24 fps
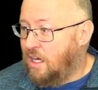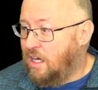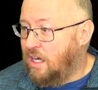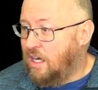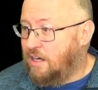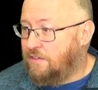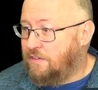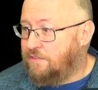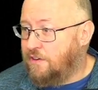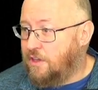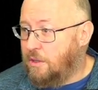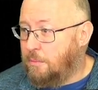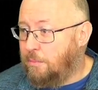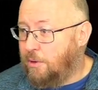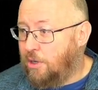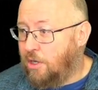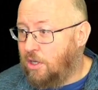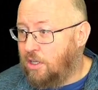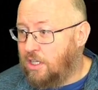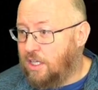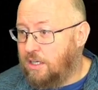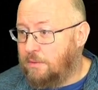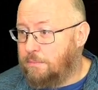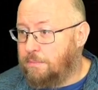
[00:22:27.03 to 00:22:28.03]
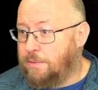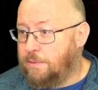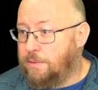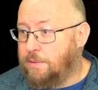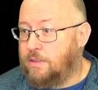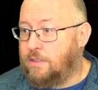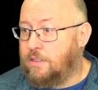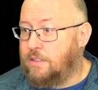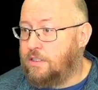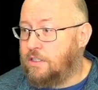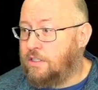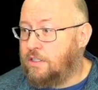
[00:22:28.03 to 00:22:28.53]
For the ball up,
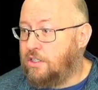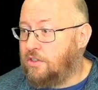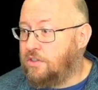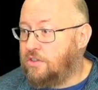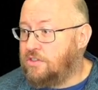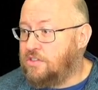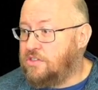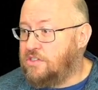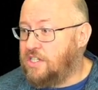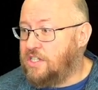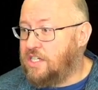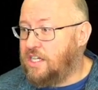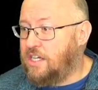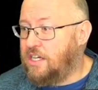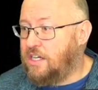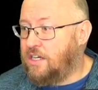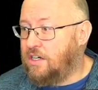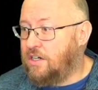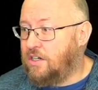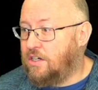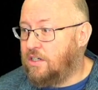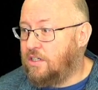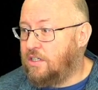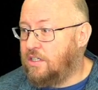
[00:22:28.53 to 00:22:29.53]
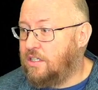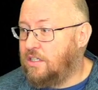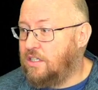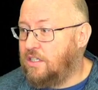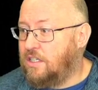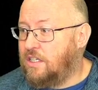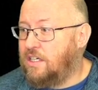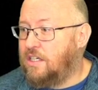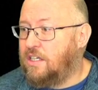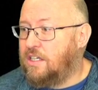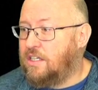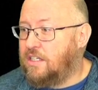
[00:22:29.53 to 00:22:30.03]
you can see here,
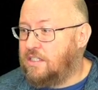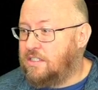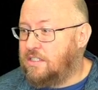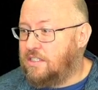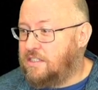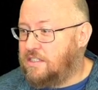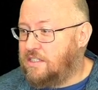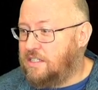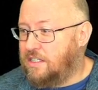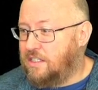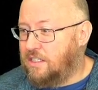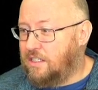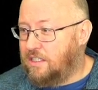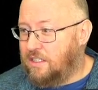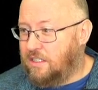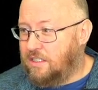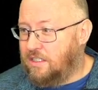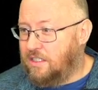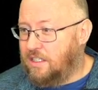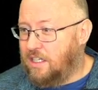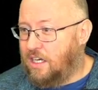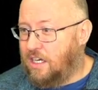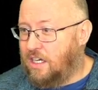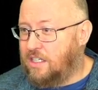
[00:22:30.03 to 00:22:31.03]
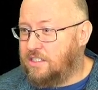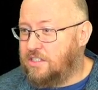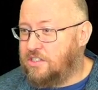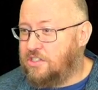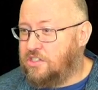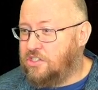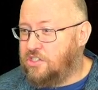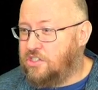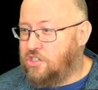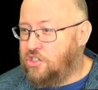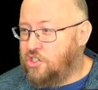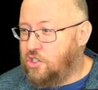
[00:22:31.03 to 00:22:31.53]
still not
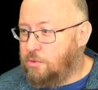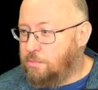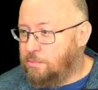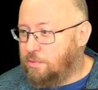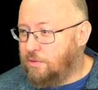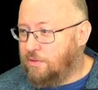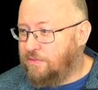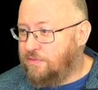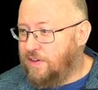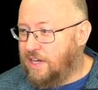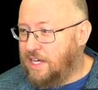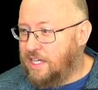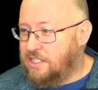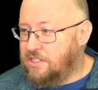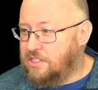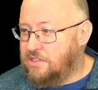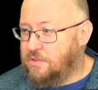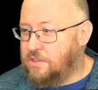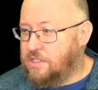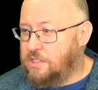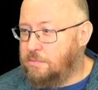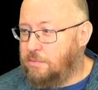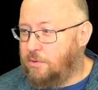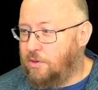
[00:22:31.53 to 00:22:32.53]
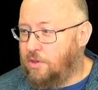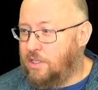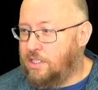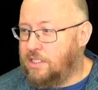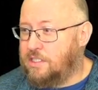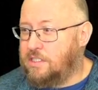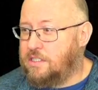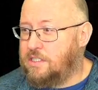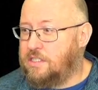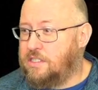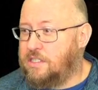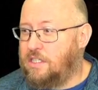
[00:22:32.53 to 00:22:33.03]
super fast
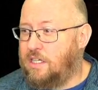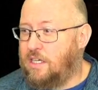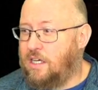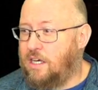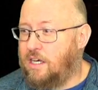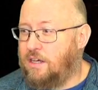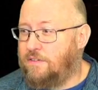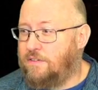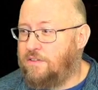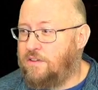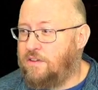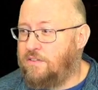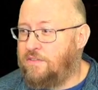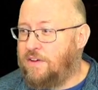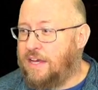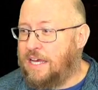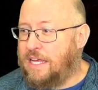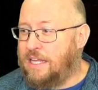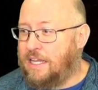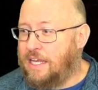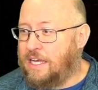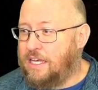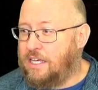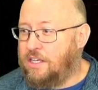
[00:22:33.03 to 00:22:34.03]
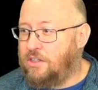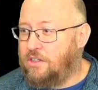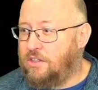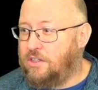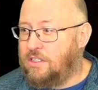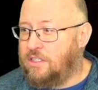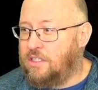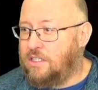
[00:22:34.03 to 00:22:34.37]
response for the val angle.